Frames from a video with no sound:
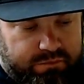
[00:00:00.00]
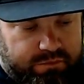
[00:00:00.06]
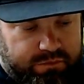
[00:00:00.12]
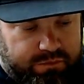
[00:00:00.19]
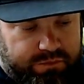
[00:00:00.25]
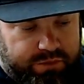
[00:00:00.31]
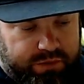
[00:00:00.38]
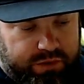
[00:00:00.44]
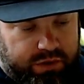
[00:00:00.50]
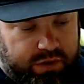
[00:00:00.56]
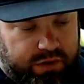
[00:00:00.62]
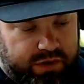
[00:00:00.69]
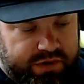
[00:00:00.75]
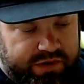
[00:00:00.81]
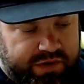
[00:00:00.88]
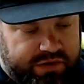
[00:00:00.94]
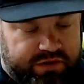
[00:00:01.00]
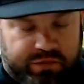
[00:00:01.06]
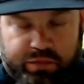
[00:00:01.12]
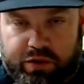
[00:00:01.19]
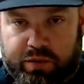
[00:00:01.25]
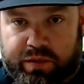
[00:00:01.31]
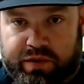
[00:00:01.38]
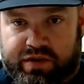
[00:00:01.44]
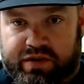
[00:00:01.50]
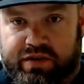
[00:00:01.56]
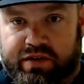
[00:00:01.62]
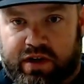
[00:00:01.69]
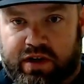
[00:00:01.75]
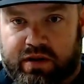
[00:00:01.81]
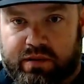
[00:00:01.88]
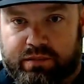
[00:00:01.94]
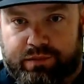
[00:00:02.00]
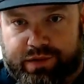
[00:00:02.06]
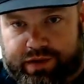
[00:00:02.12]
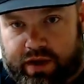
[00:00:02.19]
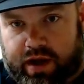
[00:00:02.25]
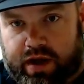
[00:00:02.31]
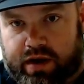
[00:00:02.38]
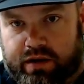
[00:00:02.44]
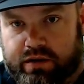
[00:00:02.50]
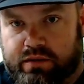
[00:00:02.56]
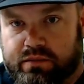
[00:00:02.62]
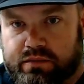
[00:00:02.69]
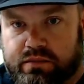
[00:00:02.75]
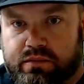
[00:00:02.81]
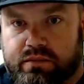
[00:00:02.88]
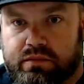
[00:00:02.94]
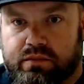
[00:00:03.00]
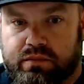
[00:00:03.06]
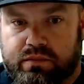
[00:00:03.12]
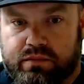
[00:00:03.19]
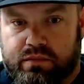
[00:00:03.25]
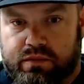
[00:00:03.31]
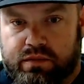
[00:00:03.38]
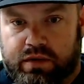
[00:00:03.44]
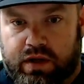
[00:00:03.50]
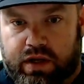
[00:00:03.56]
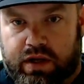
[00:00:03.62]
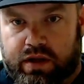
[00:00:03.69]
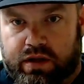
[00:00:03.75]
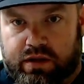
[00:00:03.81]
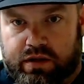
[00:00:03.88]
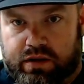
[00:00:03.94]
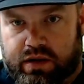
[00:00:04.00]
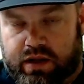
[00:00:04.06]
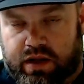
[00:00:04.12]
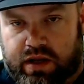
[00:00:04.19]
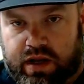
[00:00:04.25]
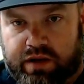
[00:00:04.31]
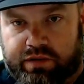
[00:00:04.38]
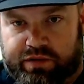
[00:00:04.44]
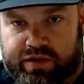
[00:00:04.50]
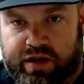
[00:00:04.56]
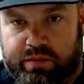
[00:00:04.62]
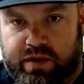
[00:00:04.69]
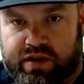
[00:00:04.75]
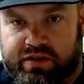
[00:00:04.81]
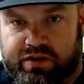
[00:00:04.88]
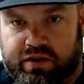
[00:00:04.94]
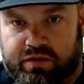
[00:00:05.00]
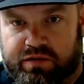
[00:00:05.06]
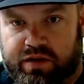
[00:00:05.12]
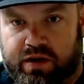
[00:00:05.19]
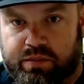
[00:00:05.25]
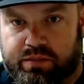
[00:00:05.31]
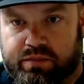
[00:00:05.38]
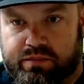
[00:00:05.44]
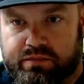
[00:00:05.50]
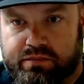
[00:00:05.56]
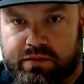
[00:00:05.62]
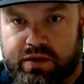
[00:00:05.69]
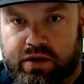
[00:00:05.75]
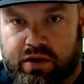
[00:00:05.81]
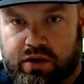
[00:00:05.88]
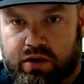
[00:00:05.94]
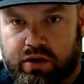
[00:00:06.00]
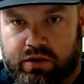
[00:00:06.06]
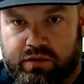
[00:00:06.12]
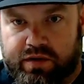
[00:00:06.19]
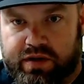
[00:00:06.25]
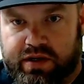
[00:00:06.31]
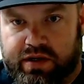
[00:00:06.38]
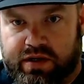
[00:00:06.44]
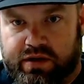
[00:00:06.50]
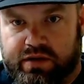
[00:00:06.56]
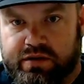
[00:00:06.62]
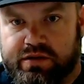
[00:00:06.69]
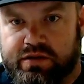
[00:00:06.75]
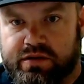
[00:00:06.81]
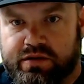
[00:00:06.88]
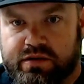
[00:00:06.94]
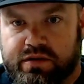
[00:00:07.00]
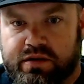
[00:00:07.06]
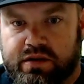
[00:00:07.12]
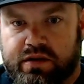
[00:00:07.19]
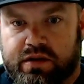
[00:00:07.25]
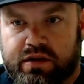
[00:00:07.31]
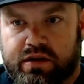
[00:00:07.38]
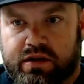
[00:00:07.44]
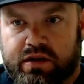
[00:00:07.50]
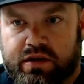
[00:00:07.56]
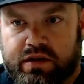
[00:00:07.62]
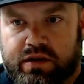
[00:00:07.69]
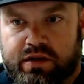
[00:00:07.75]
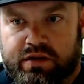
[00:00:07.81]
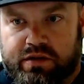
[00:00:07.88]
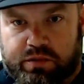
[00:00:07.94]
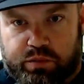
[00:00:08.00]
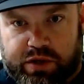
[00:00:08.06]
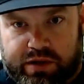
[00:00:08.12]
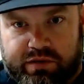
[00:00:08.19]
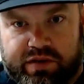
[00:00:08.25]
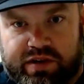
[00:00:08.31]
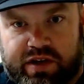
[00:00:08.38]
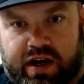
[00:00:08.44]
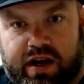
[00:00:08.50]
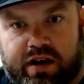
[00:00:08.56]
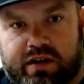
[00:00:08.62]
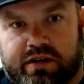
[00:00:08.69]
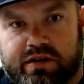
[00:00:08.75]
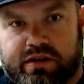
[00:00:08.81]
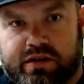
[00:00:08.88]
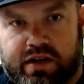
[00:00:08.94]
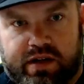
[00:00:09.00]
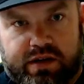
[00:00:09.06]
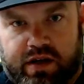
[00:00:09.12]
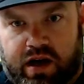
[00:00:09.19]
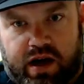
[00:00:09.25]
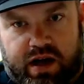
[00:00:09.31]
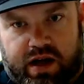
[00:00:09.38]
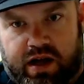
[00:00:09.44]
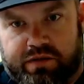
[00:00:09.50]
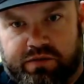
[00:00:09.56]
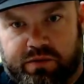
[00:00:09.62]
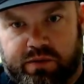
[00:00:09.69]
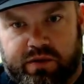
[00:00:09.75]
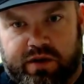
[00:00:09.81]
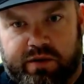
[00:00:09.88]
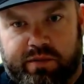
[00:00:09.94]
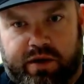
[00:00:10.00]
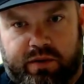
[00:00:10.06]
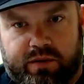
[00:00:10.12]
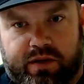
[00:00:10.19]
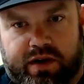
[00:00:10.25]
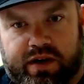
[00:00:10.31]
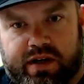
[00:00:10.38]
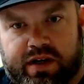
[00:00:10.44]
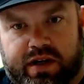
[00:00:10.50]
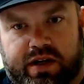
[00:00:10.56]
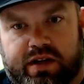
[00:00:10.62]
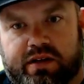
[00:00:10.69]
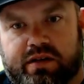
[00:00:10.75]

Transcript: for all intents and purposes, I am retired, and I've set myself up over the years to be retired and not have to worry about working again.